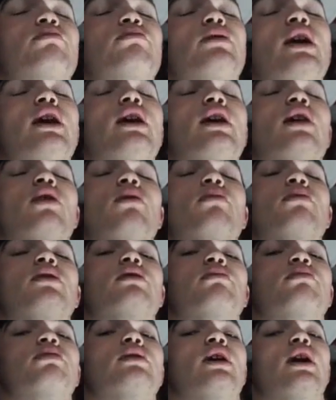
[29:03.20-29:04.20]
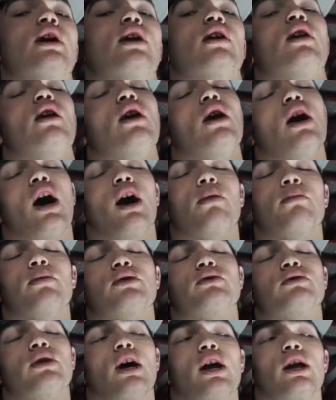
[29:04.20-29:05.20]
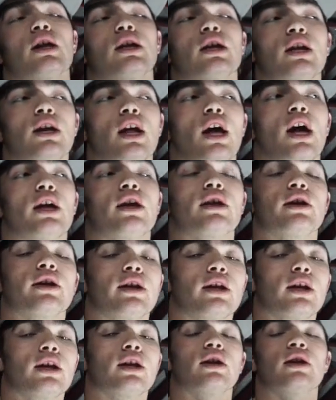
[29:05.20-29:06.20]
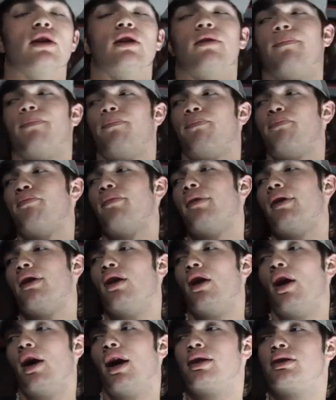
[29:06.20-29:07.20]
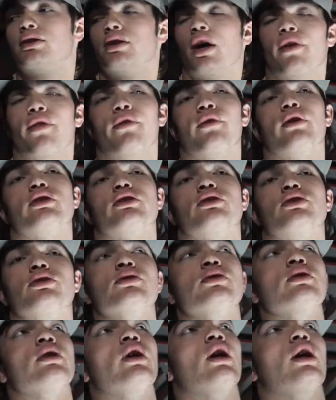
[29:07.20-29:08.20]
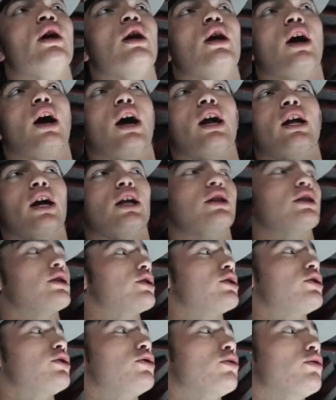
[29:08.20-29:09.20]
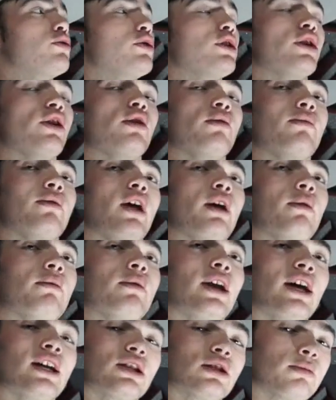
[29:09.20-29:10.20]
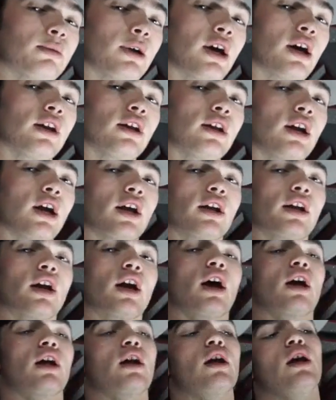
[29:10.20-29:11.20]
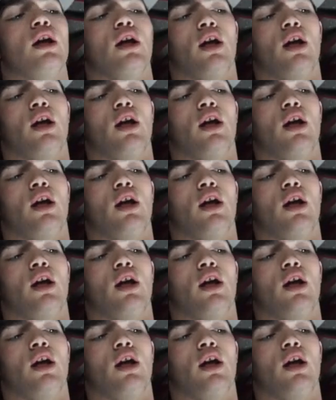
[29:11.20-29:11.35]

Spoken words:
Player gonna be a player. I'm just trying to get out here and getting it. You know, that's all there is to it. I got this studio, man, but that's about it I got.